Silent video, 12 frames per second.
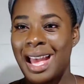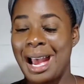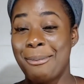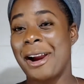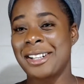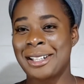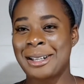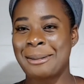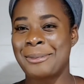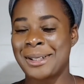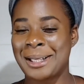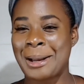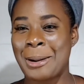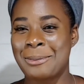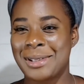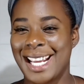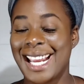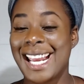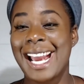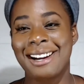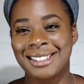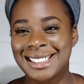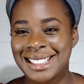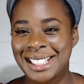partnered up with the company
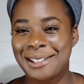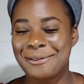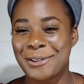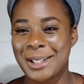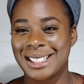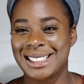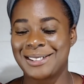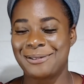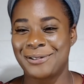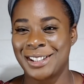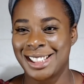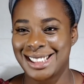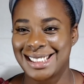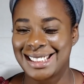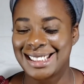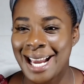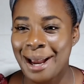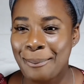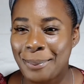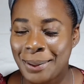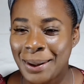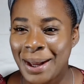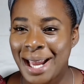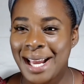Keratin for this first step.
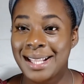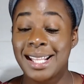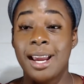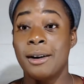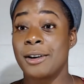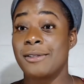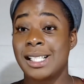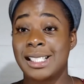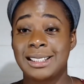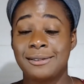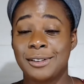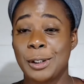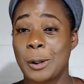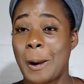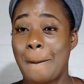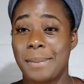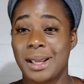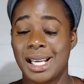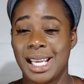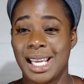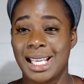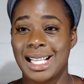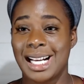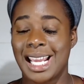They are a relatively new company
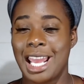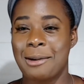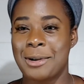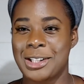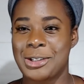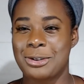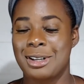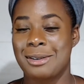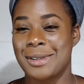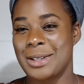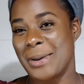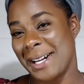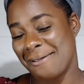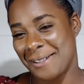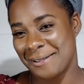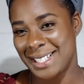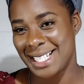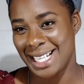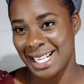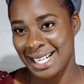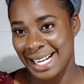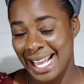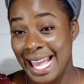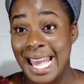that came on stream in 2015,
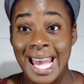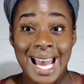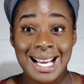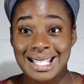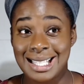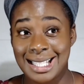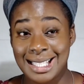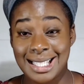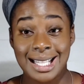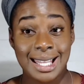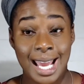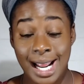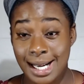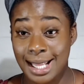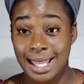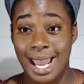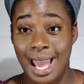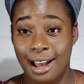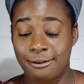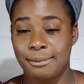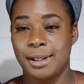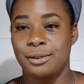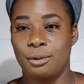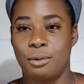and since then they have
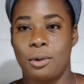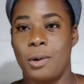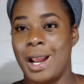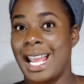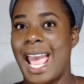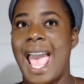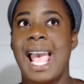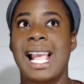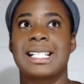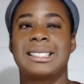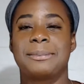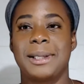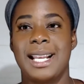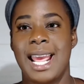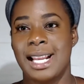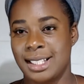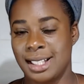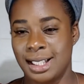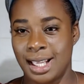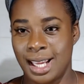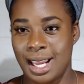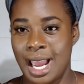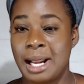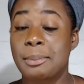been growing
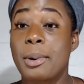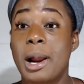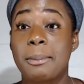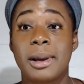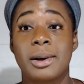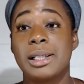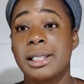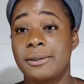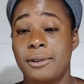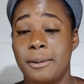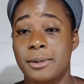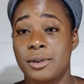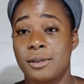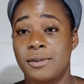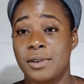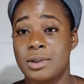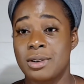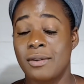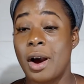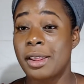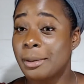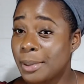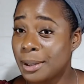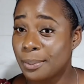exponentially, and primarily from the reviews of other
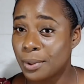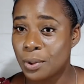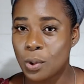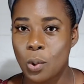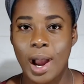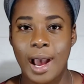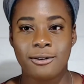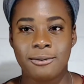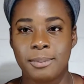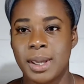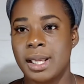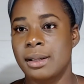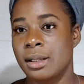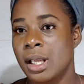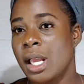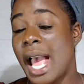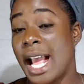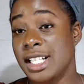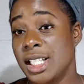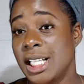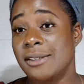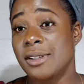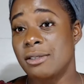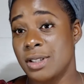people who have been
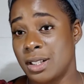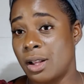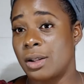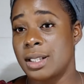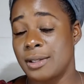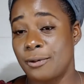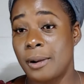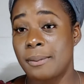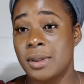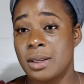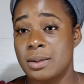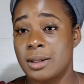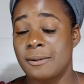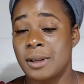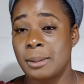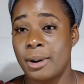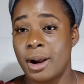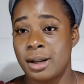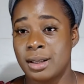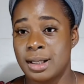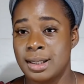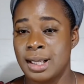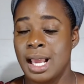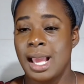achieving results from the use of their
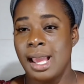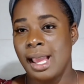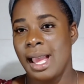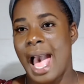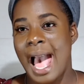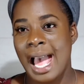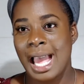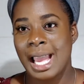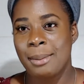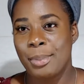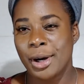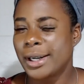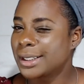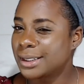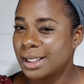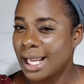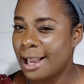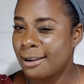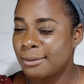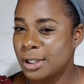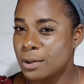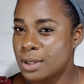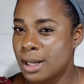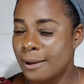products. I personally have been
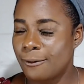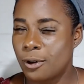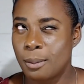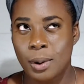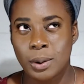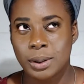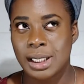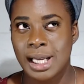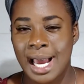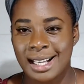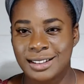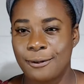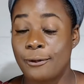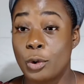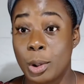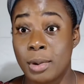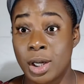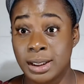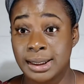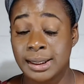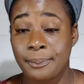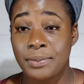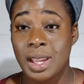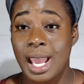using them for about the last 4 months,
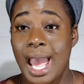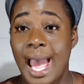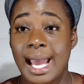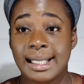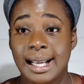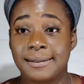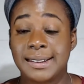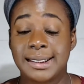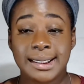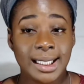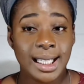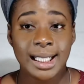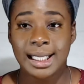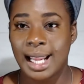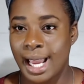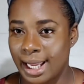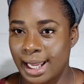and I've seen like